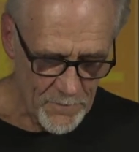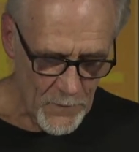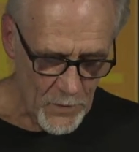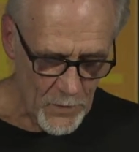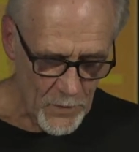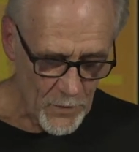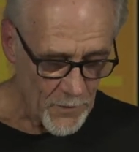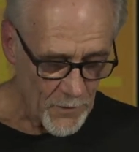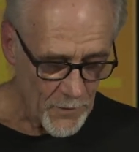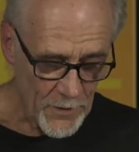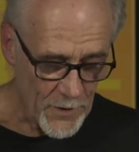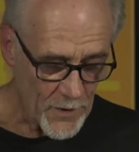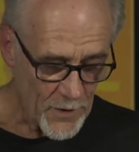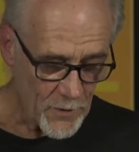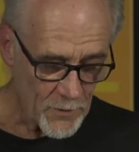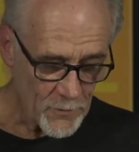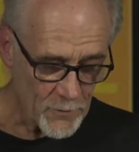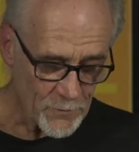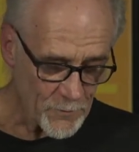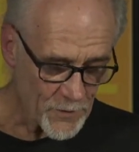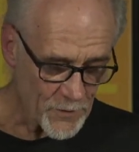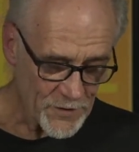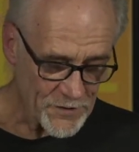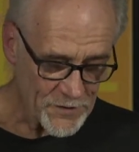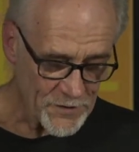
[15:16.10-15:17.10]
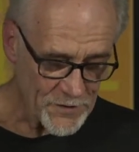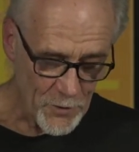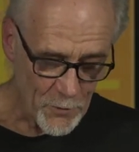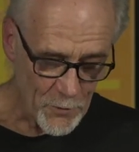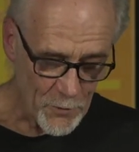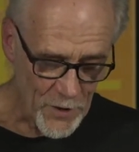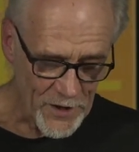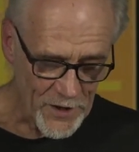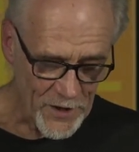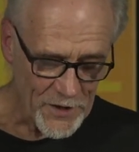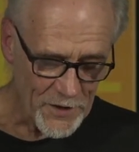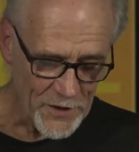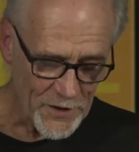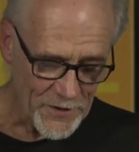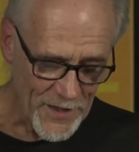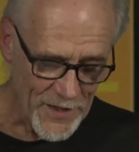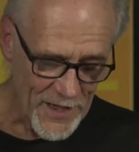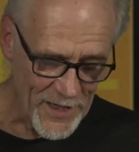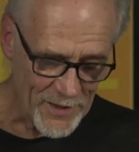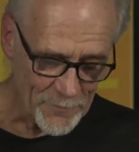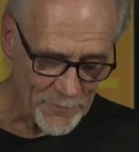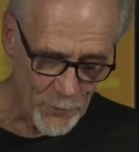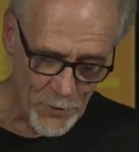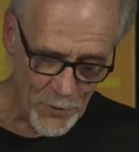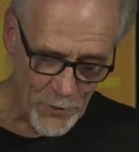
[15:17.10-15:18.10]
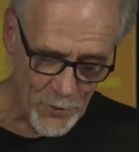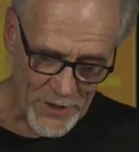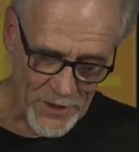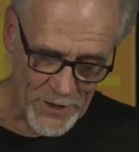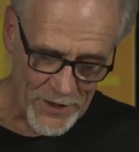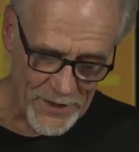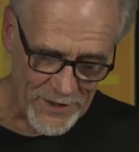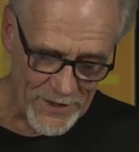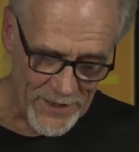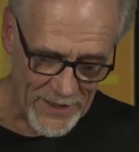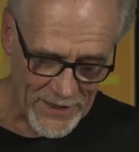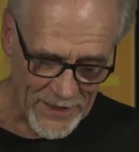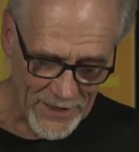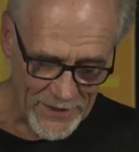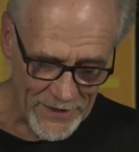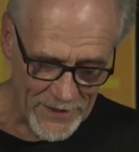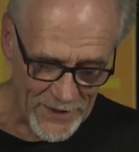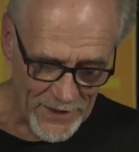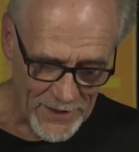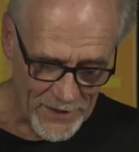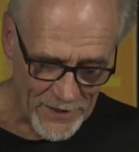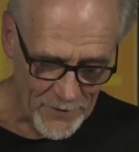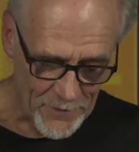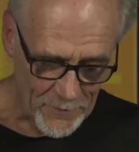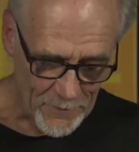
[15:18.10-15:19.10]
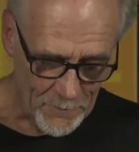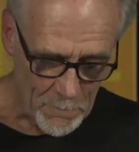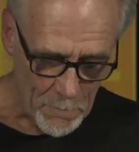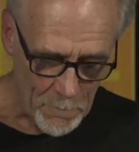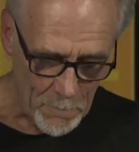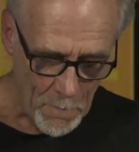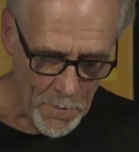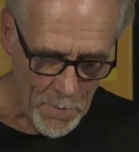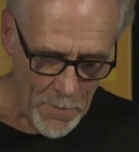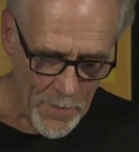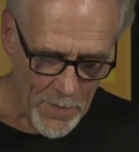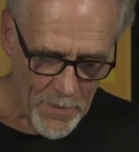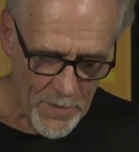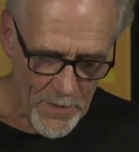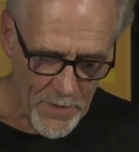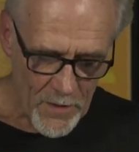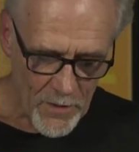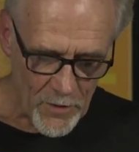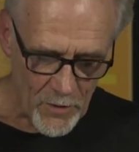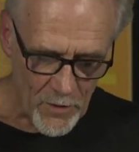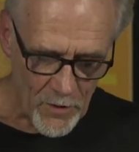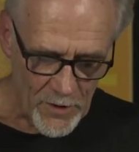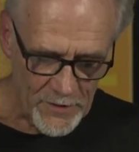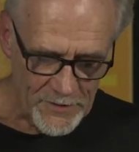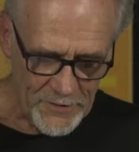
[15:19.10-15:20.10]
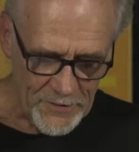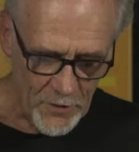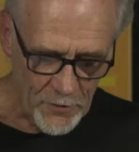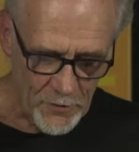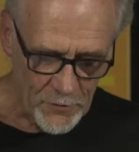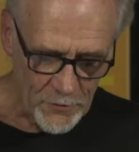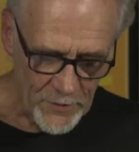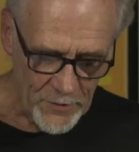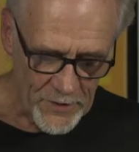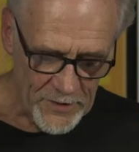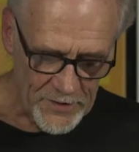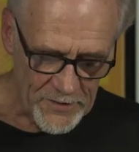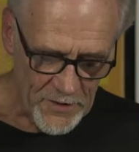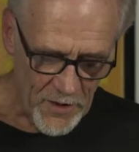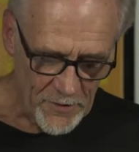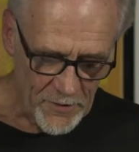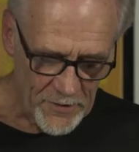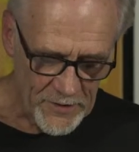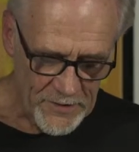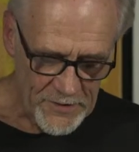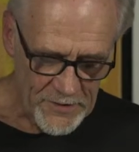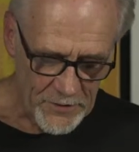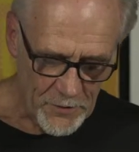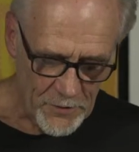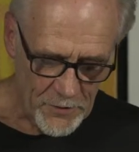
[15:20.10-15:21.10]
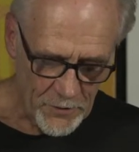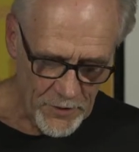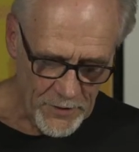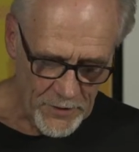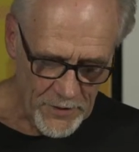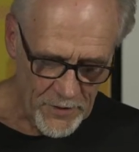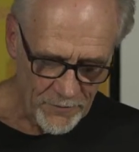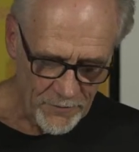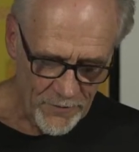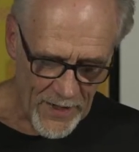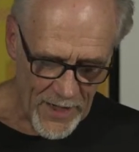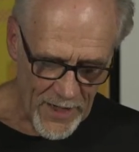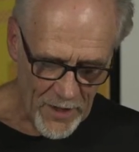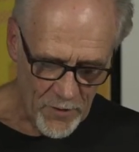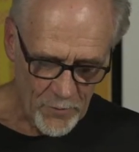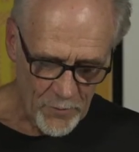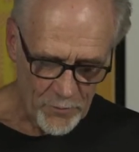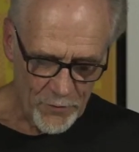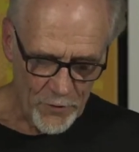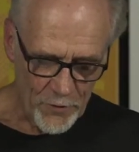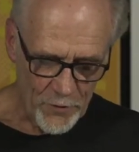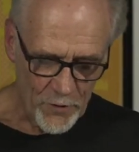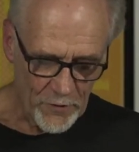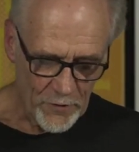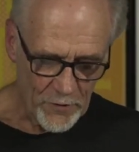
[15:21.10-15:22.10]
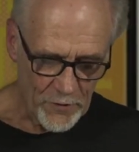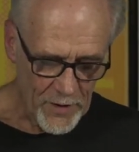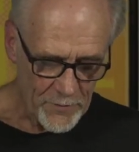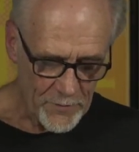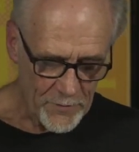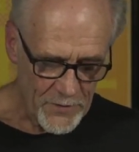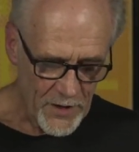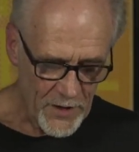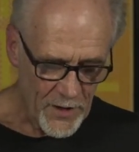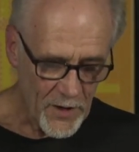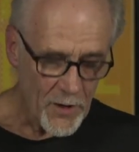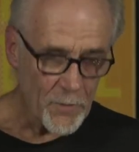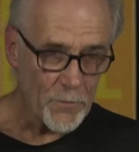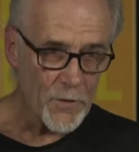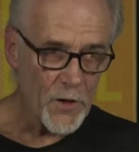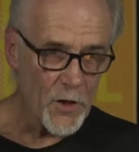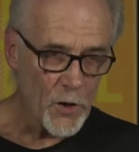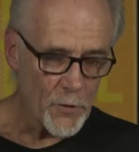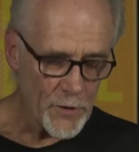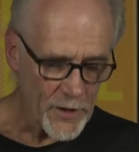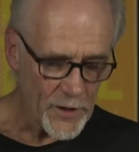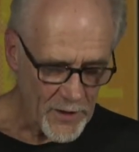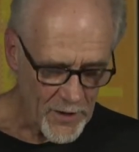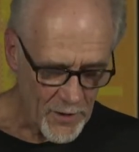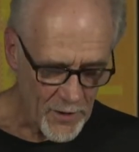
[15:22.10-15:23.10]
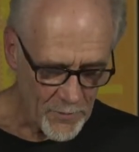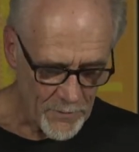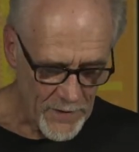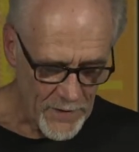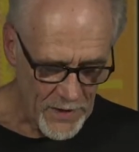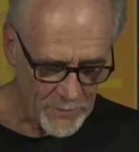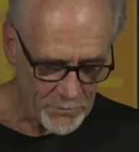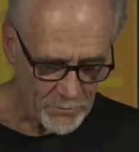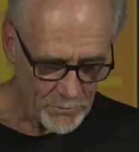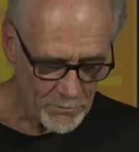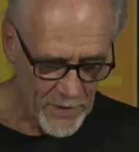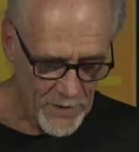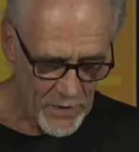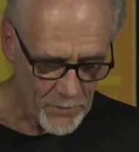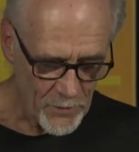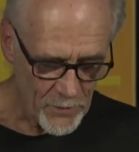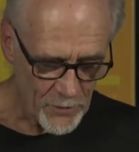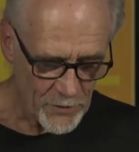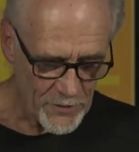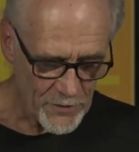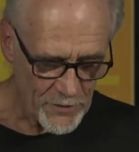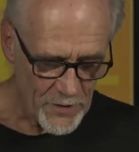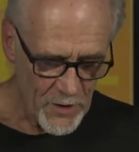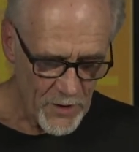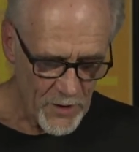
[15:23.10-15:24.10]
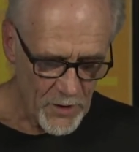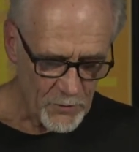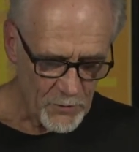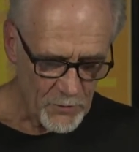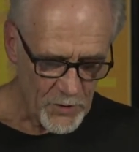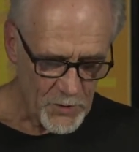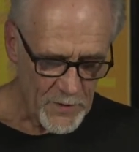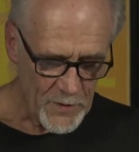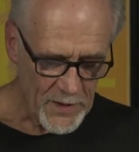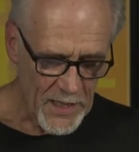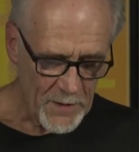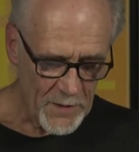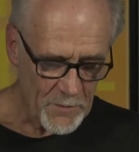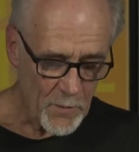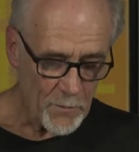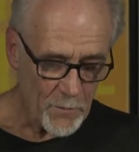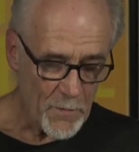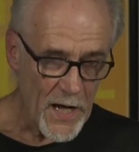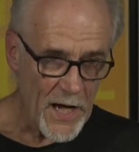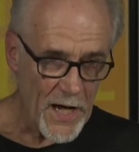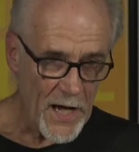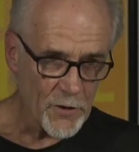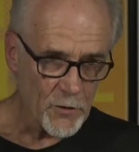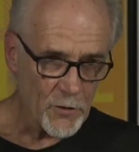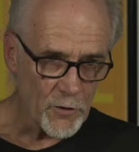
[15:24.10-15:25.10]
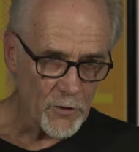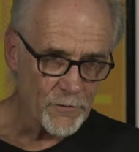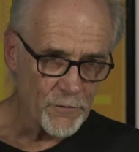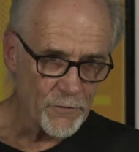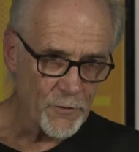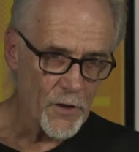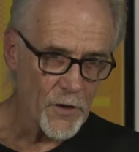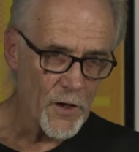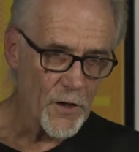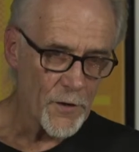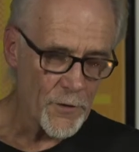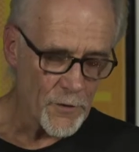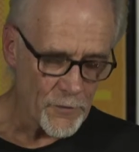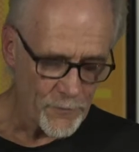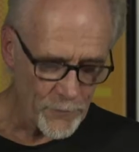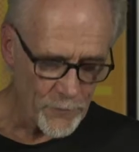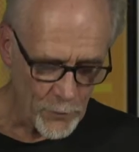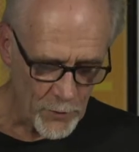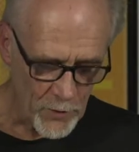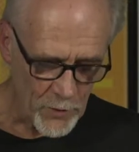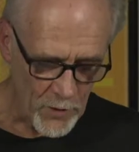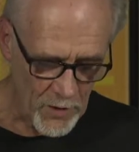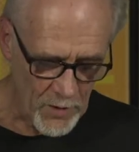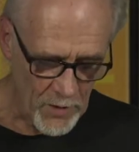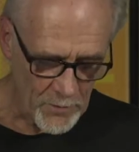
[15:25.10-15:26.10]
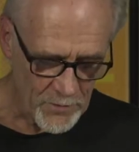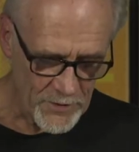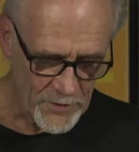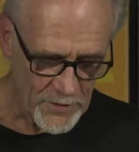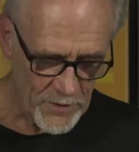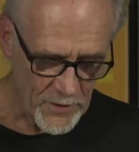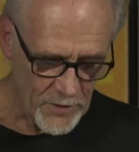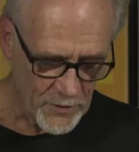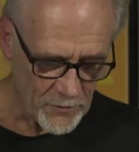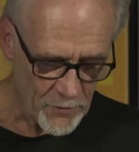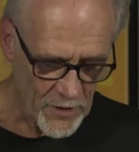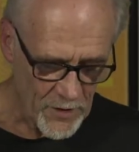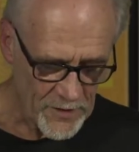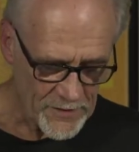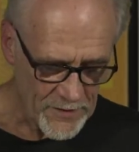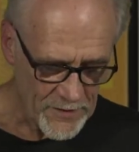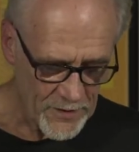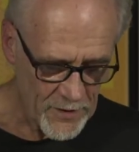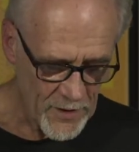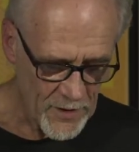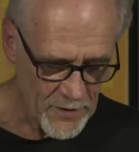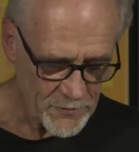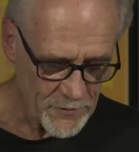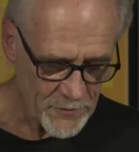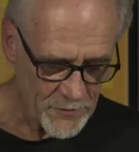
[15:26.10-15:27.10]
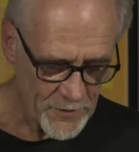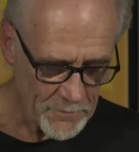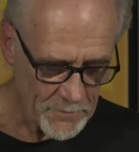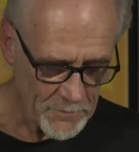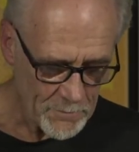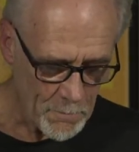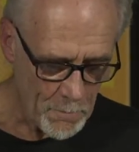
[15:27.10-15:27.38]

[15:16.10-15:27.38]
although we're still working on that more than a decade later. Also, GreenStar instituted the Flower Program to help low-income members, which became a model for other food co-ops across the country.